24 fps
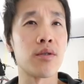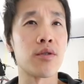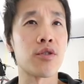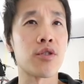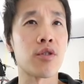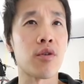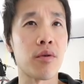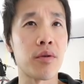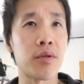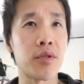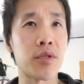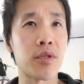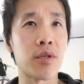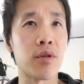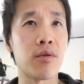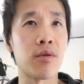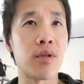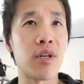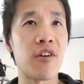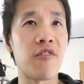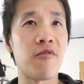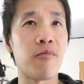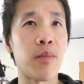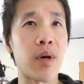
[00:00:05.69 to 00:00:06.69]
soaking
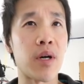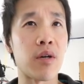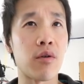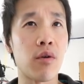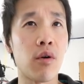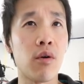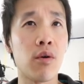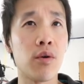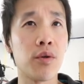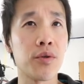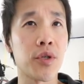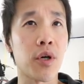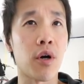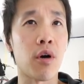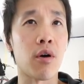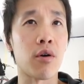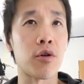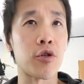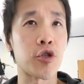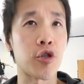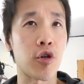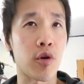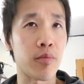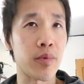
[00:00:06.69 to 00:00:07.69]
stone if my goals
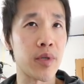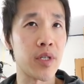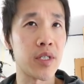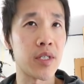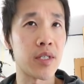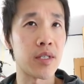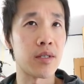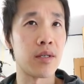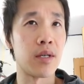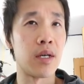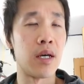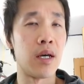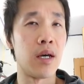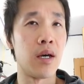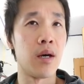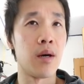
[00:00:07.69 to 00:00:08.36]
are sharpness,